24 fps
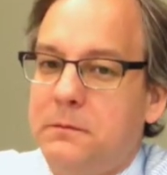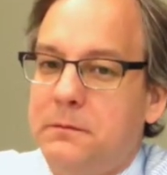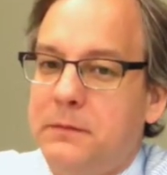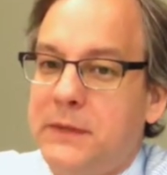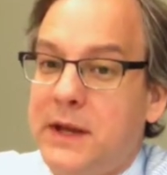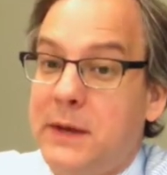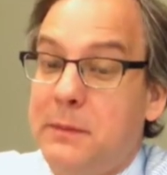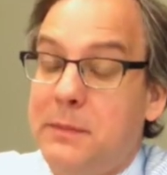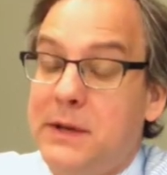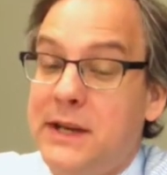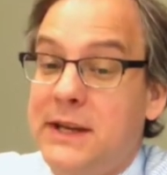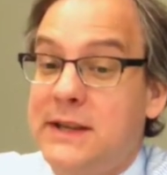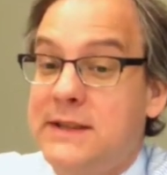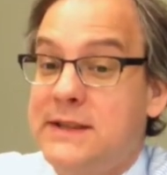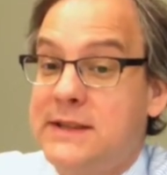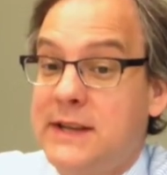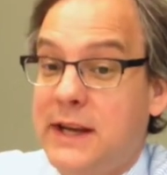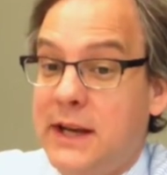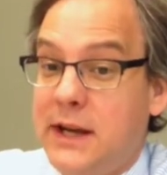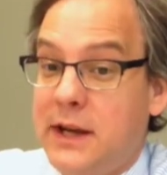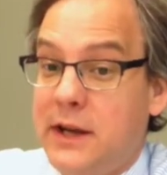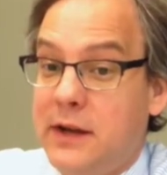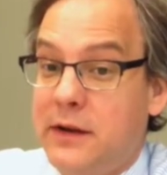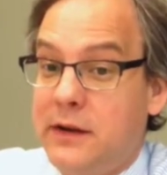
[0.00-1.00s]
That being
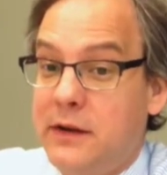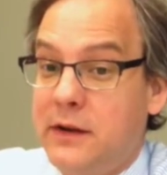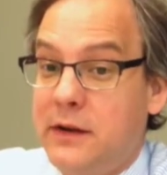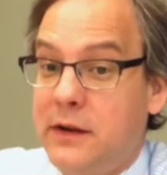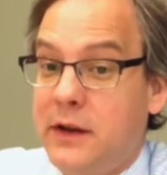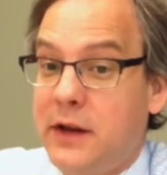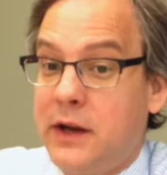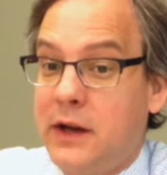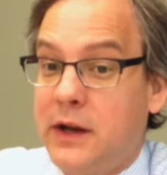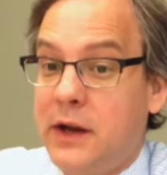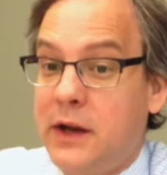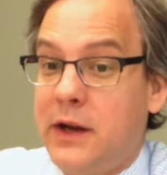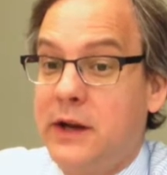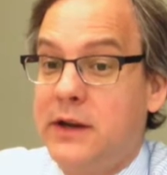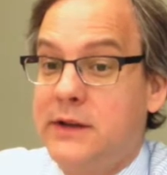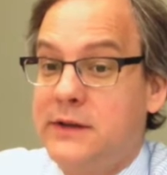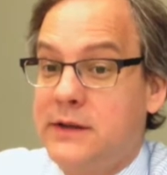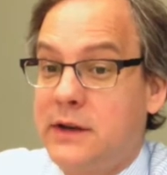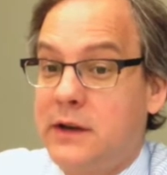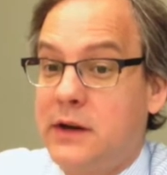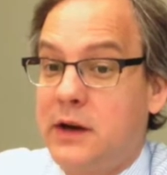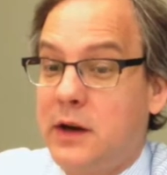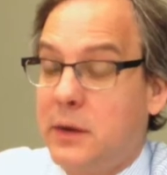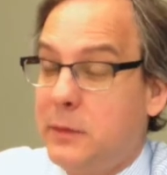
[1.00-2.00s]
said, the gut is a
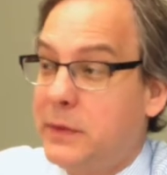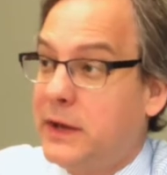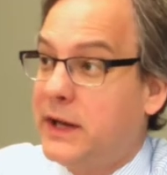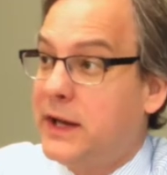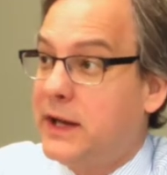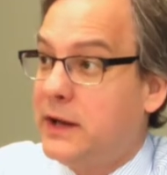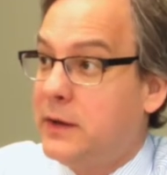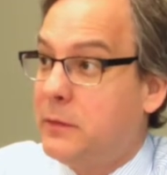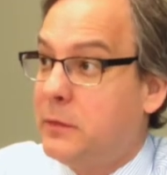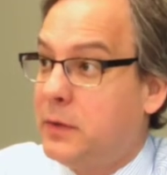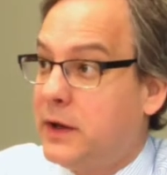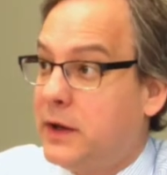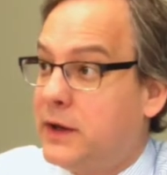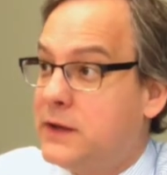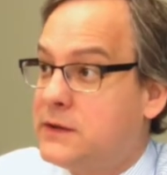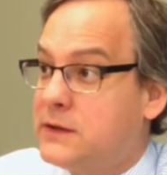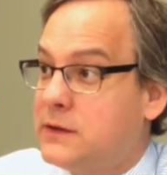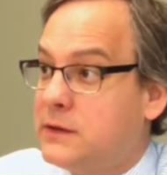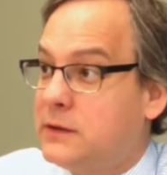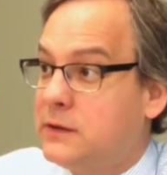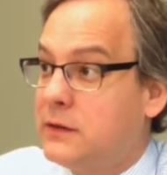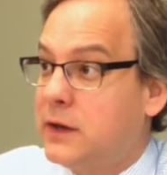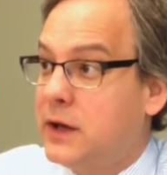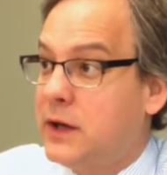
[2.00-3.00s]
complicated place,
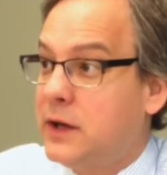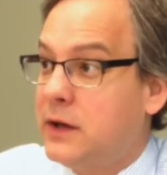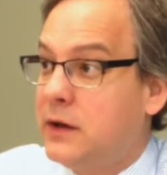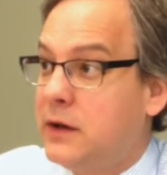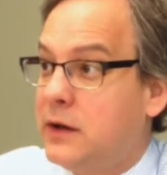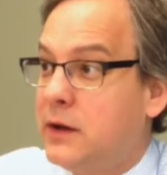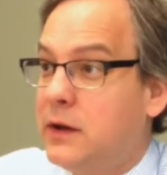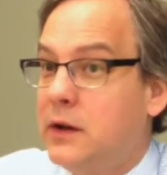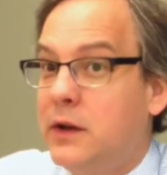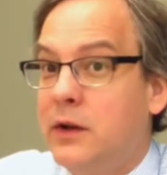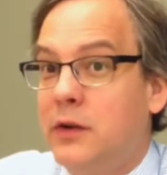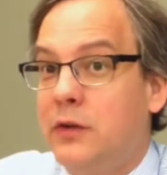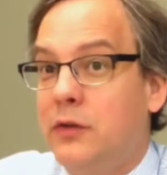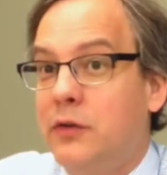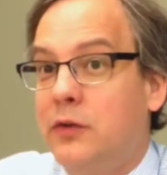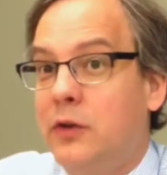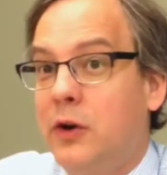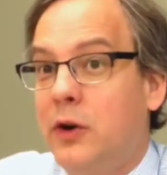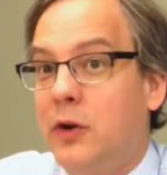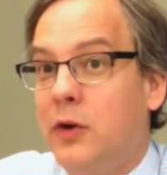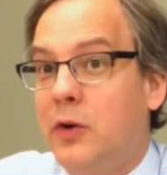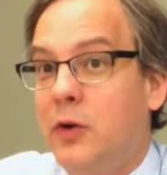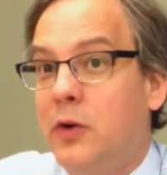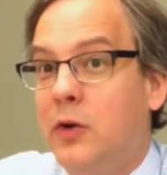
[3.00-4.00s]
right?
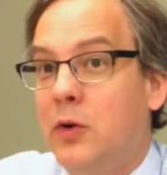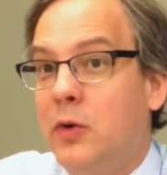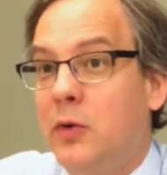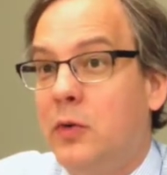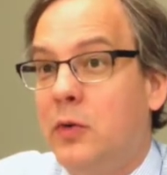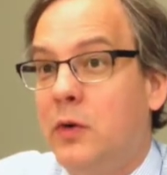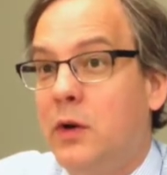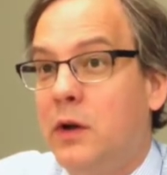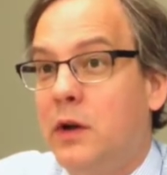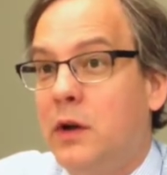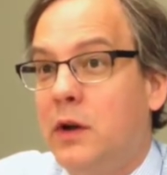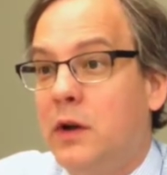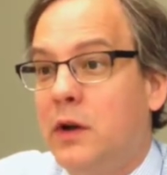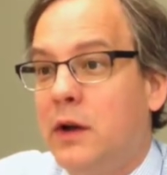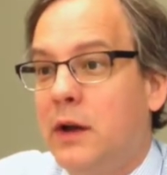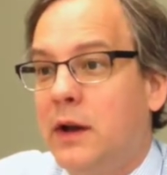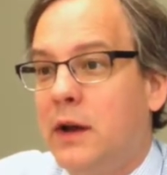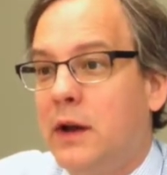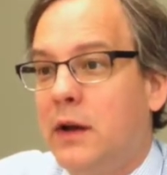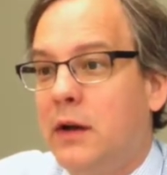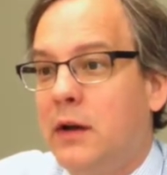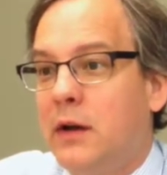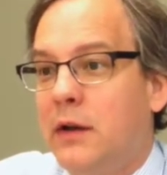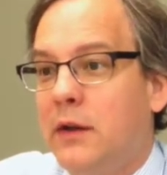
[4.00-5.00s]
So
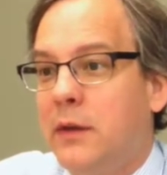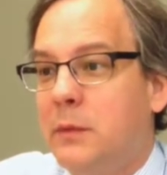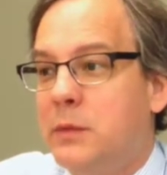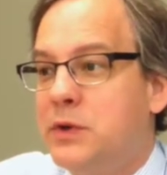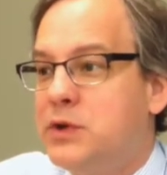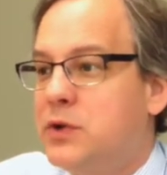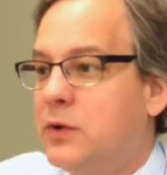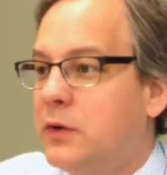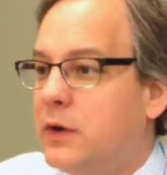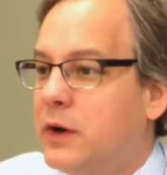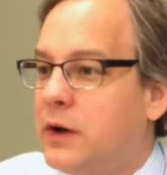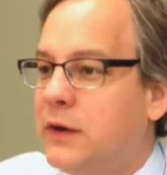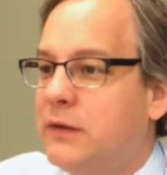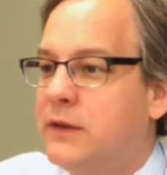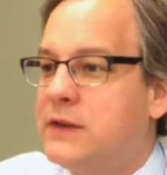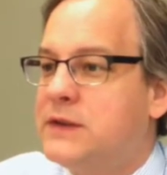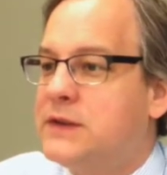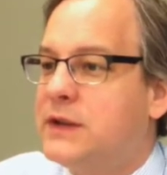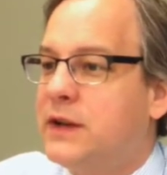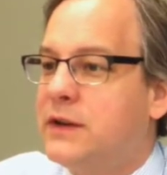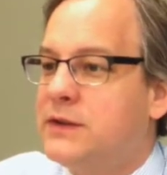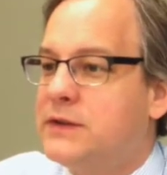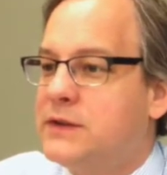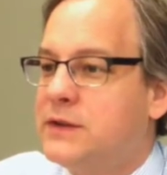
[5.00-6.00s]
the majority of the
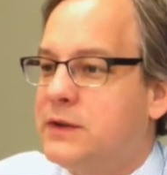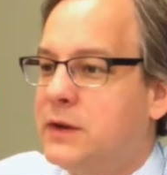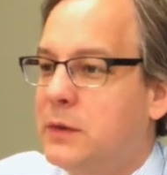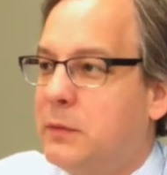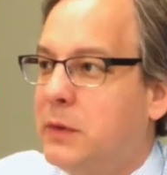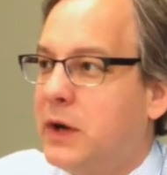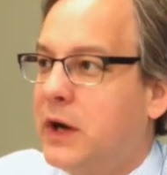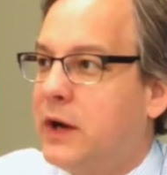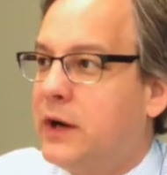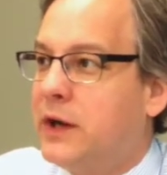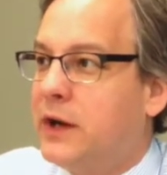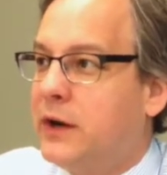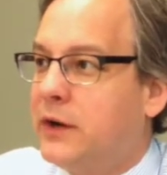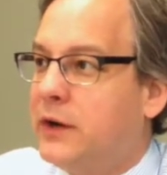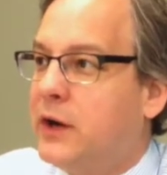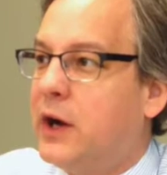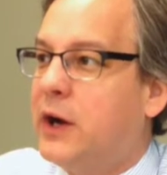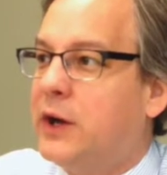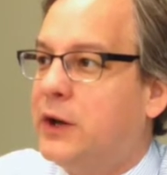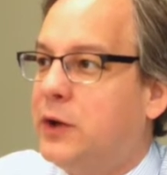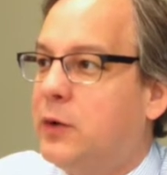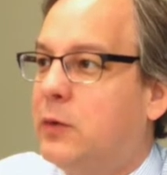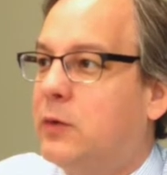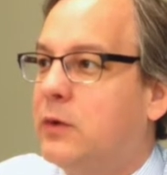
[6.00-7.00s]
cells in your body are
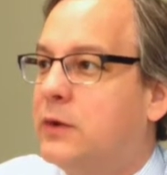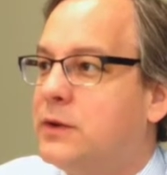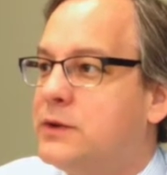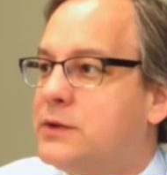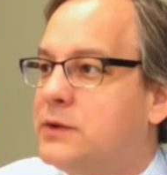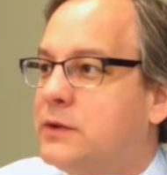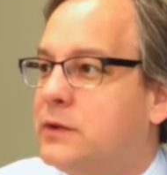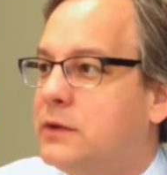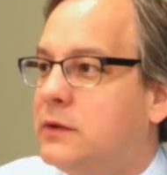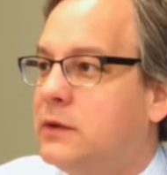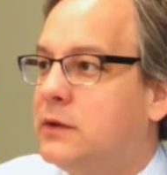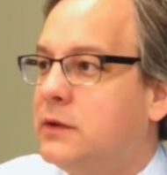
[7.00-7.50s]
not yours.